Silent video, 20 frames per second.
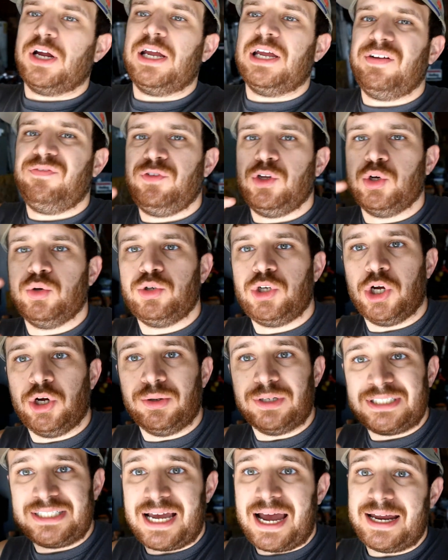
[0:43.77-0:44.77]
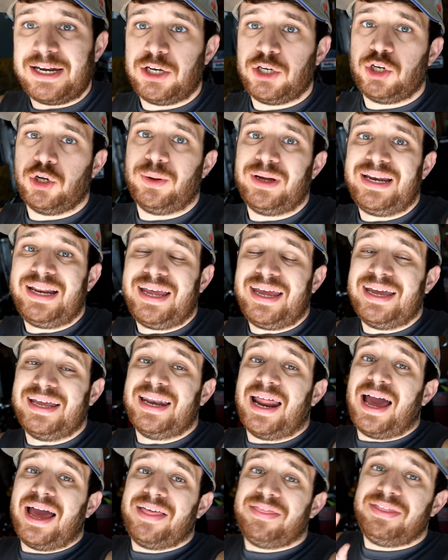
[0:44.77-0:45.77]
if you do decide to do it
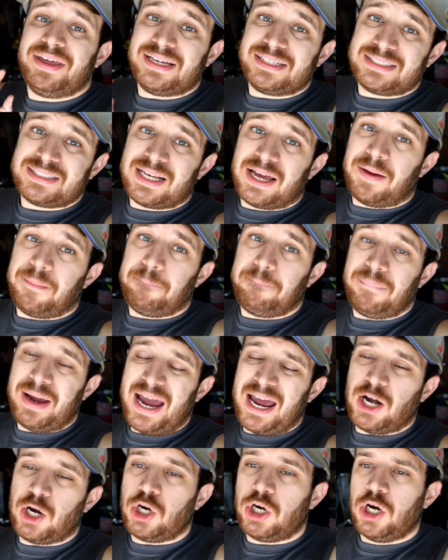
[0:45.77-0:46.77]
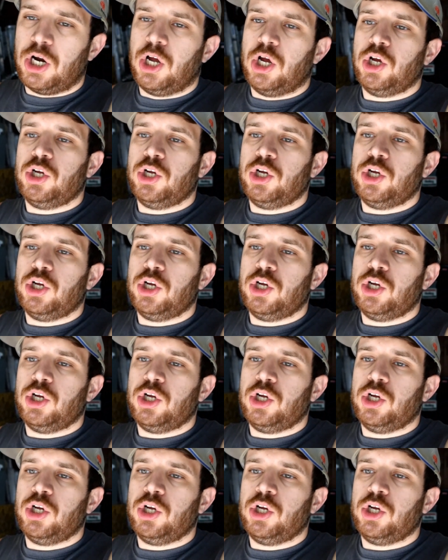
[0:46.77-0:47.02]
in this manner,